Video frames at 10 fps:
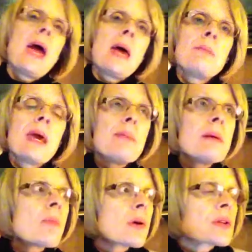and
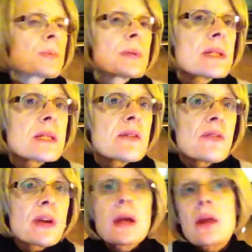maybe more
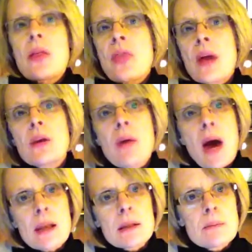specific than you
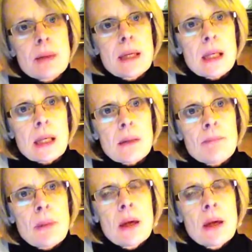had at the beginning.